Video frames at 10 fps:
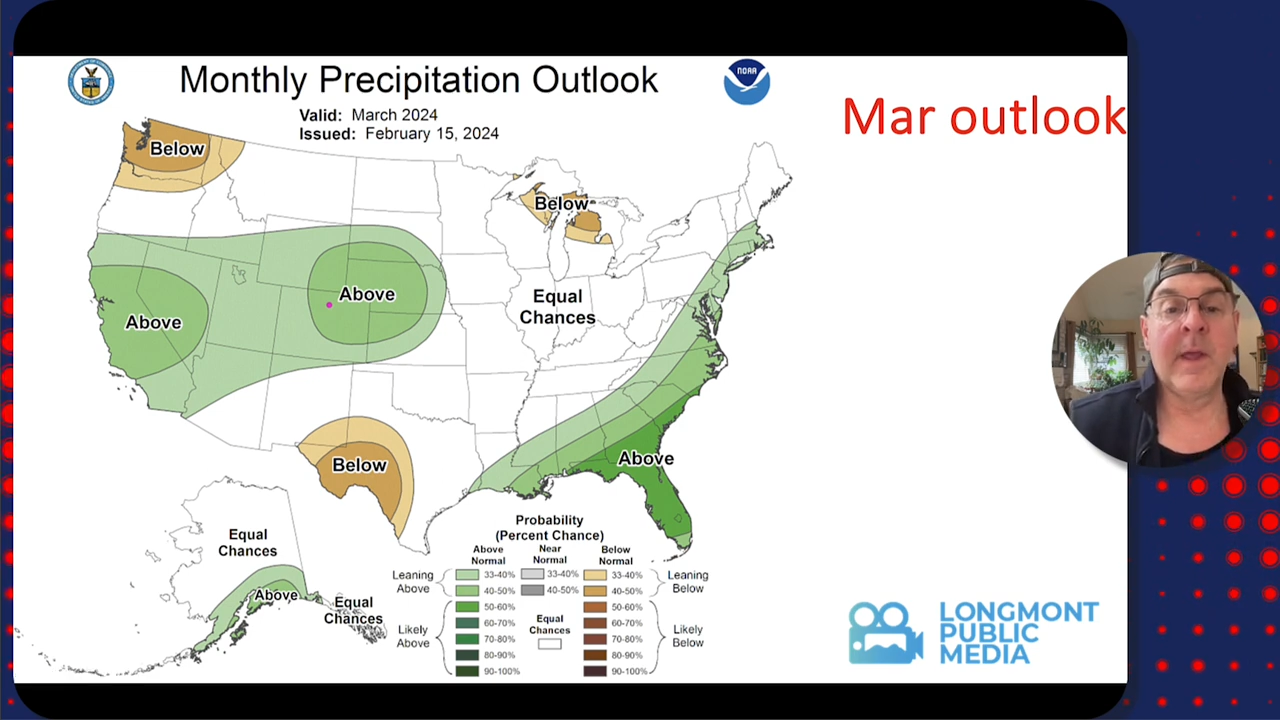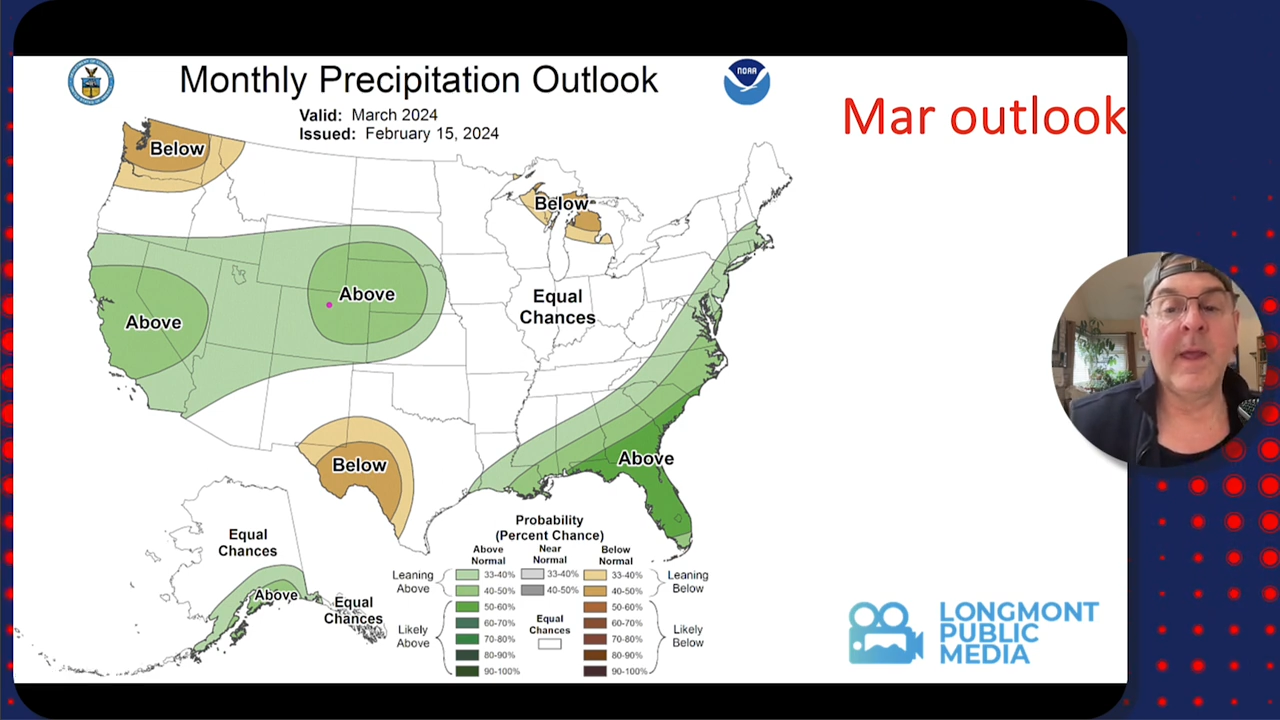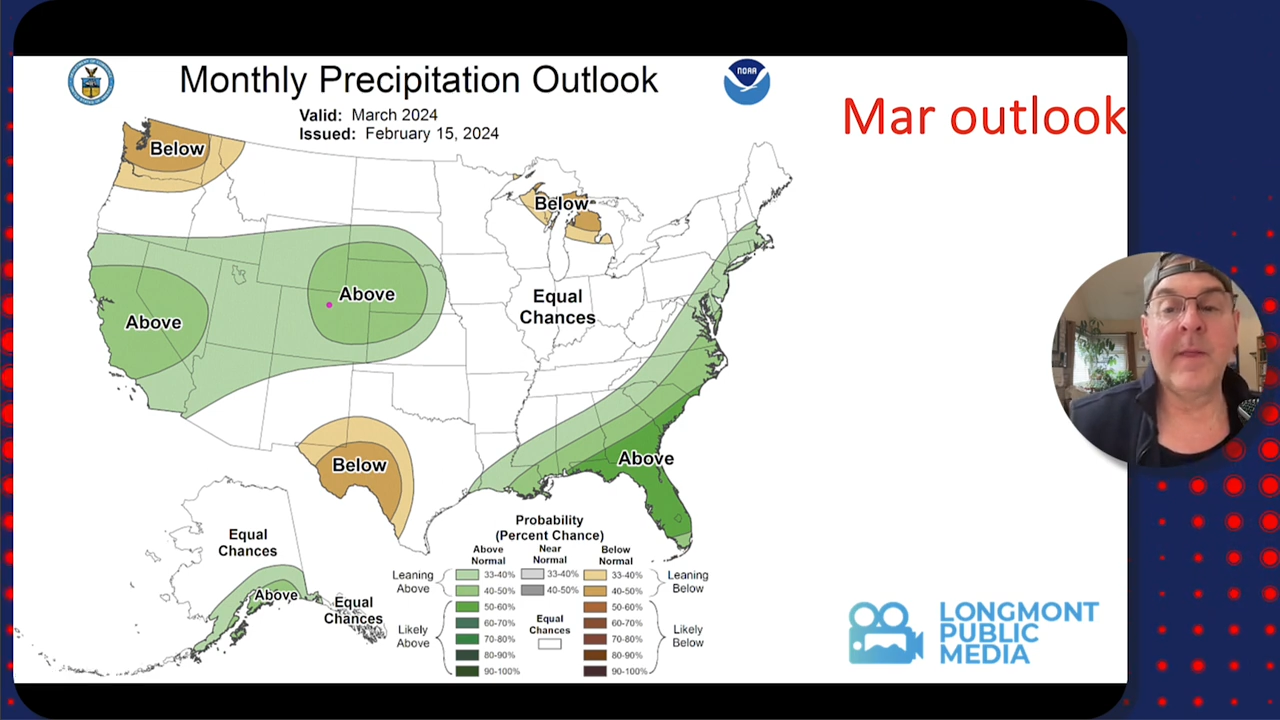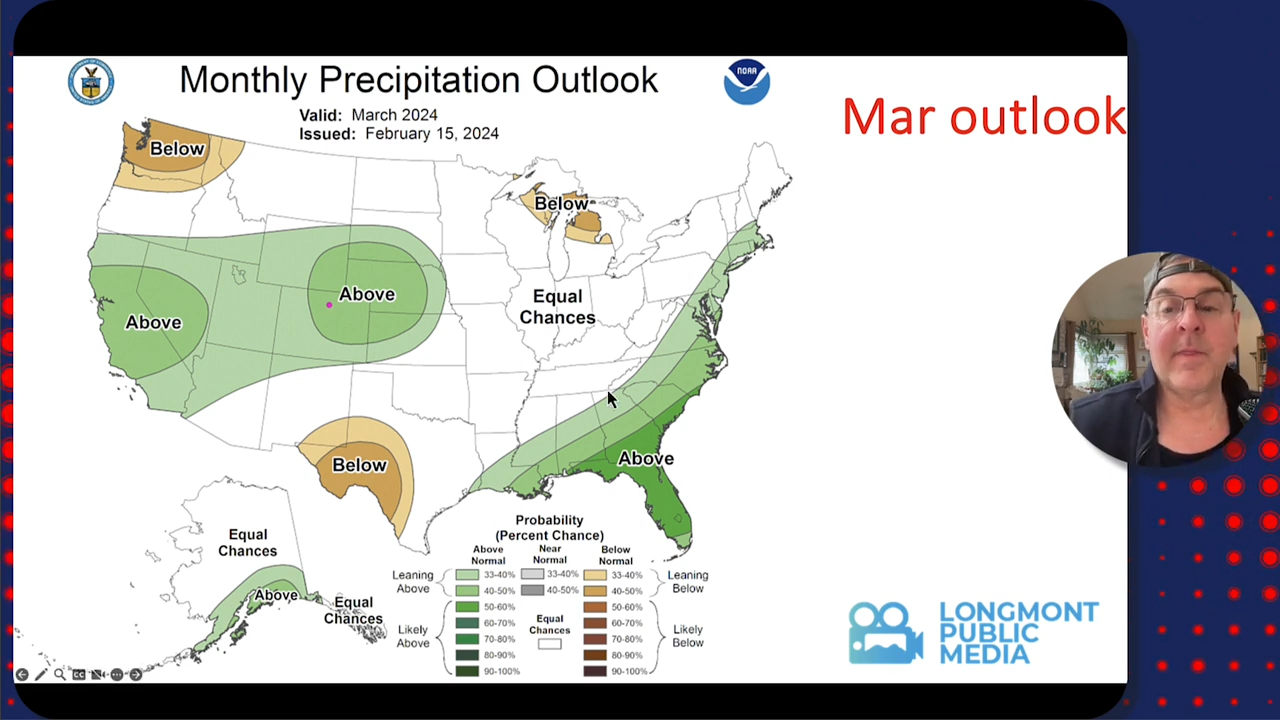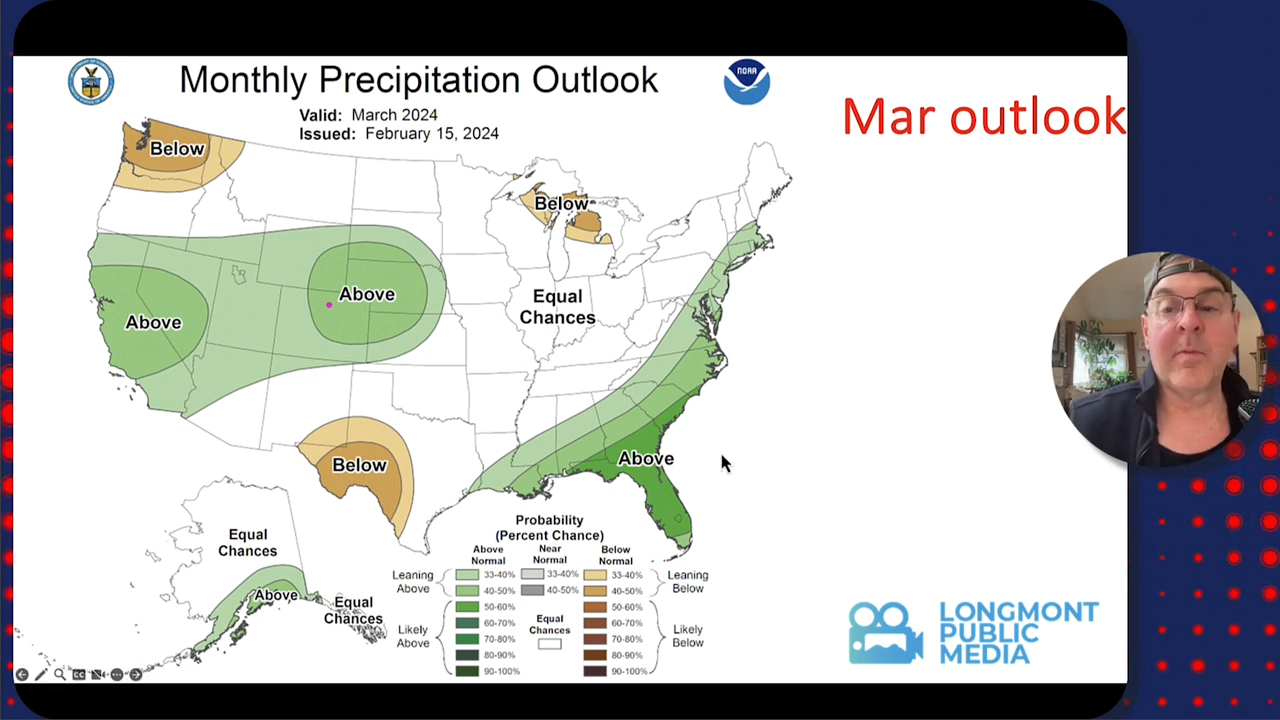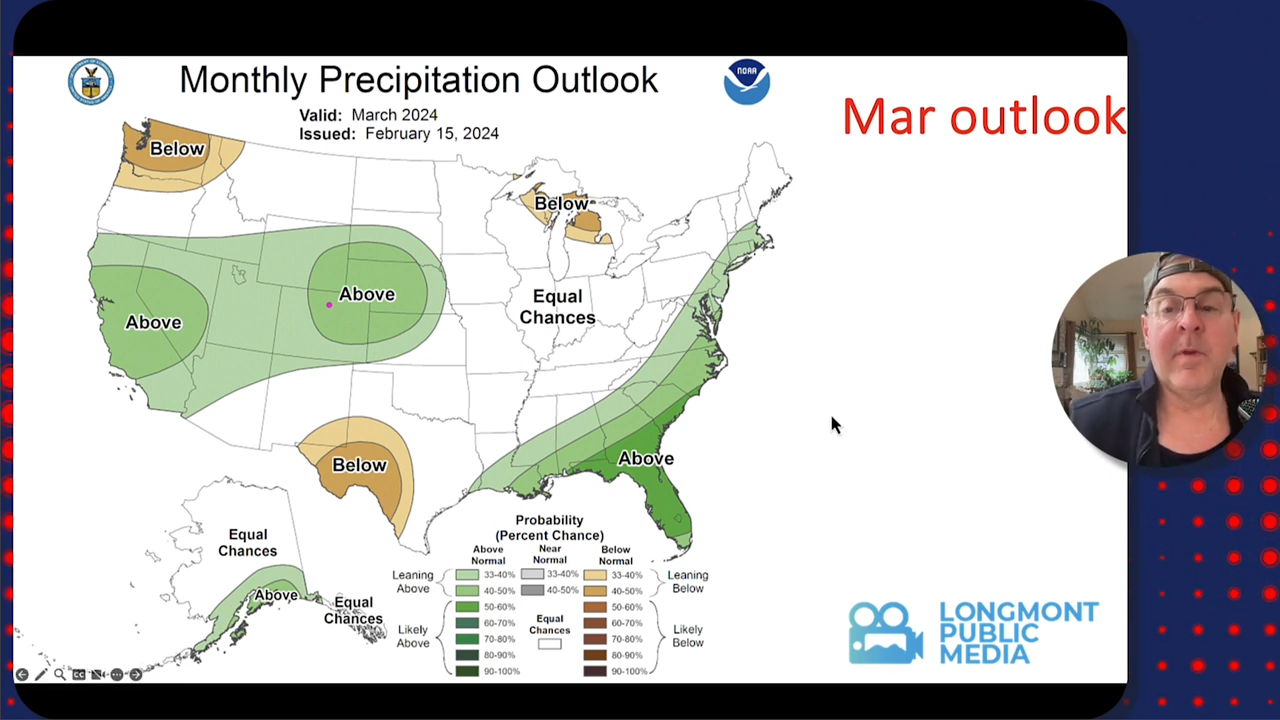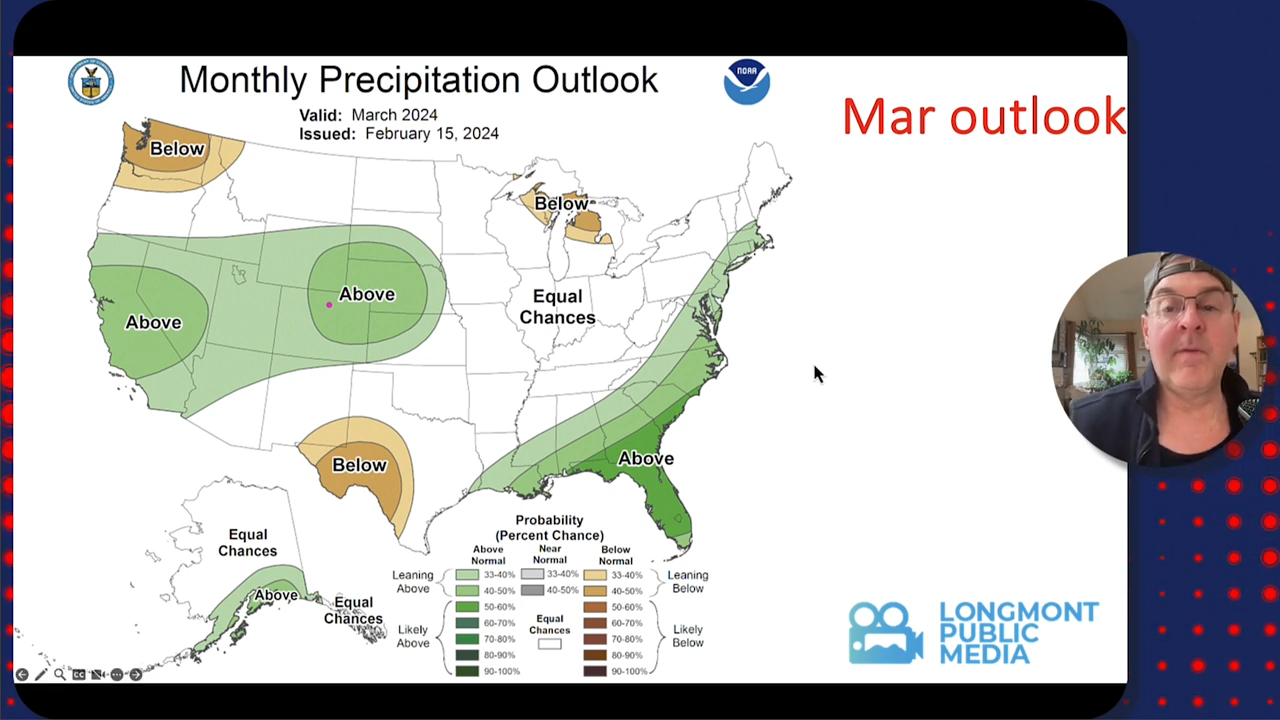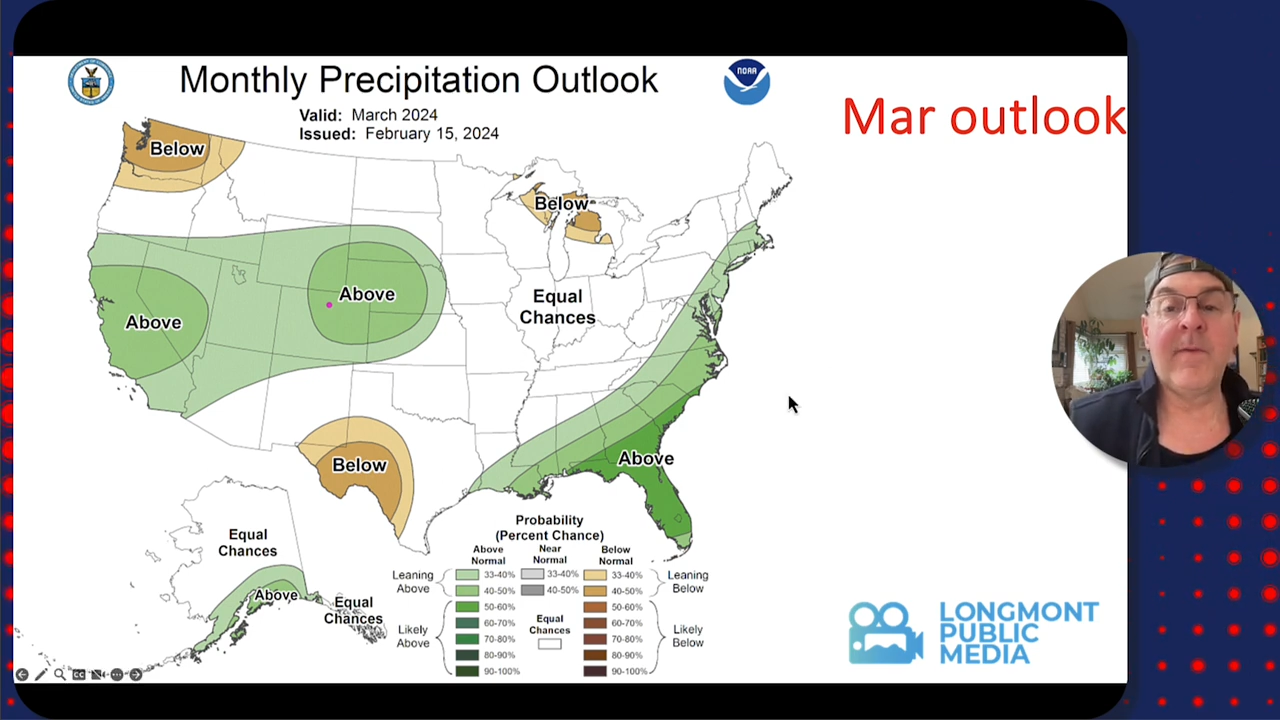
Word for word: and three